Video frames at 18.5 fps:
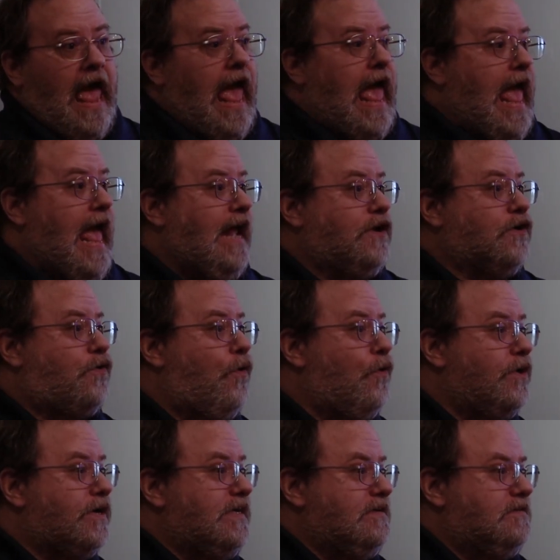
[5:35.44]
And
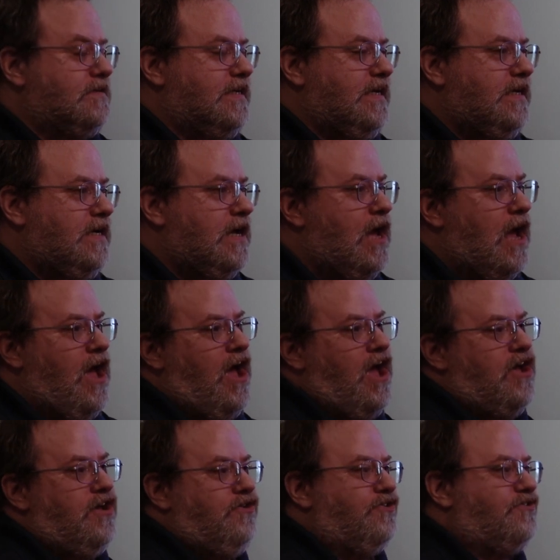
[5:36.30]
accordingly,
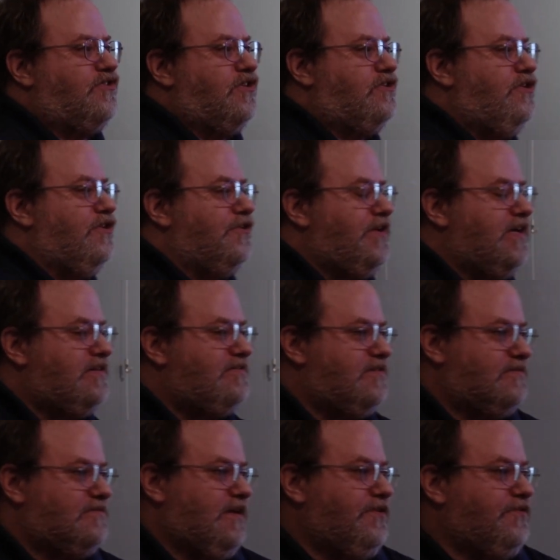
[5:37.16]
your security
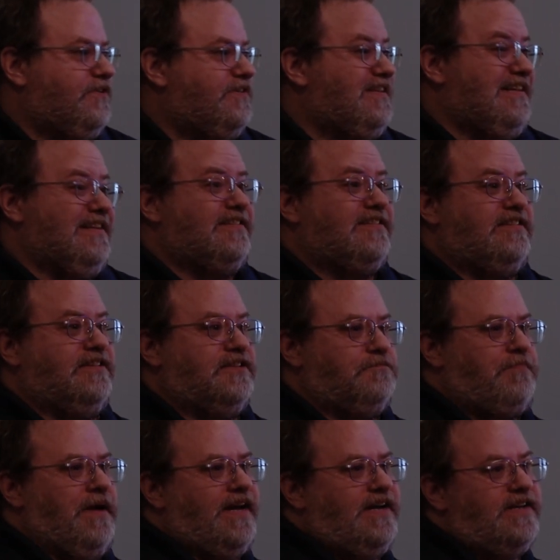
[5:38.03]
clearance is
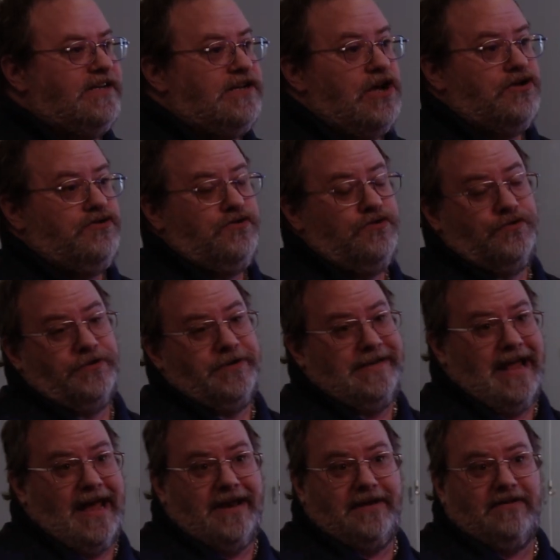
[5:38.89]
suspended. You are
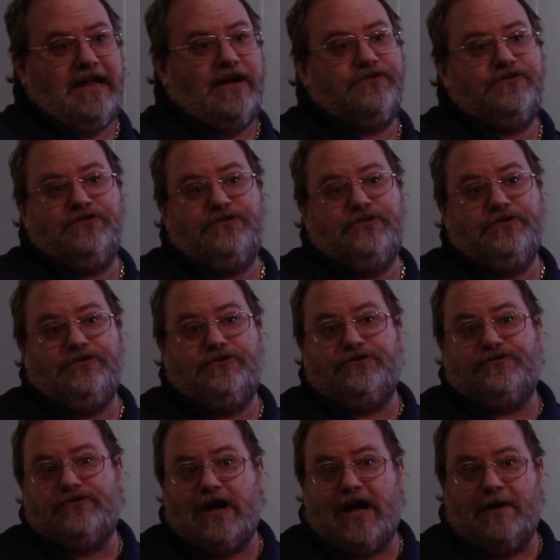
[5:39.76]
not allowed to do
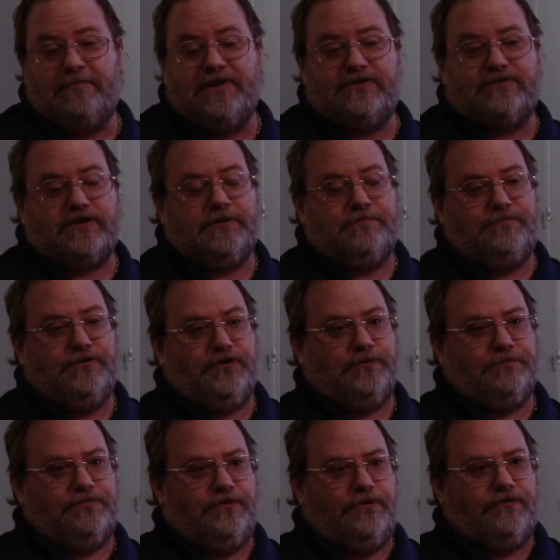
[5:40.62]
your job as a
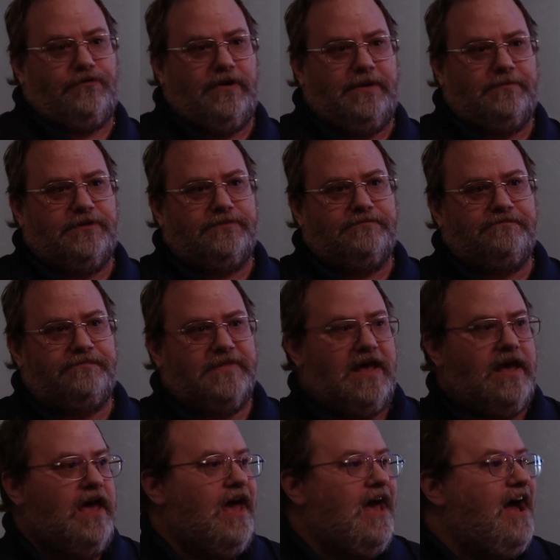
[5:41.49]
computer programmer.
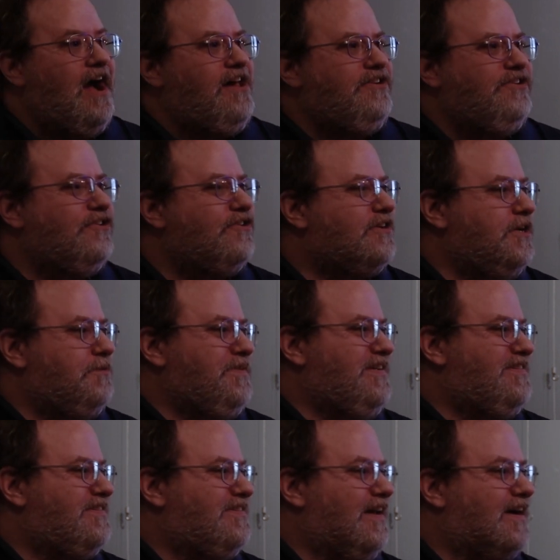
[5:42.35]
You're going to
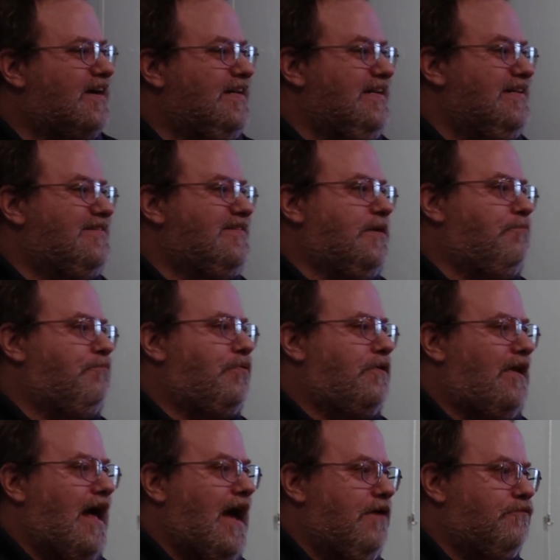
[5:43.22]
be stuck in the
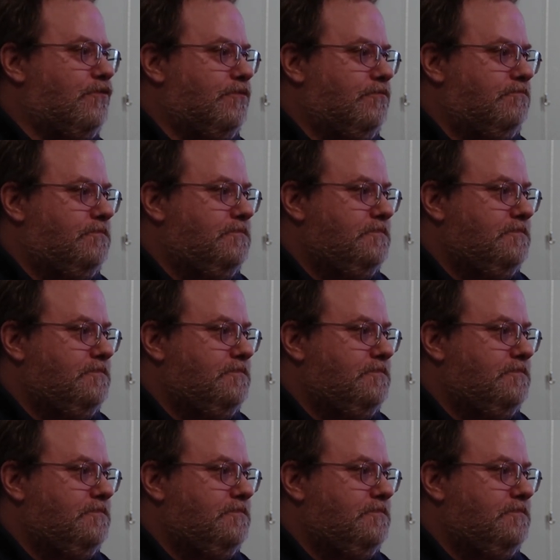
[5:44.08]
supply room.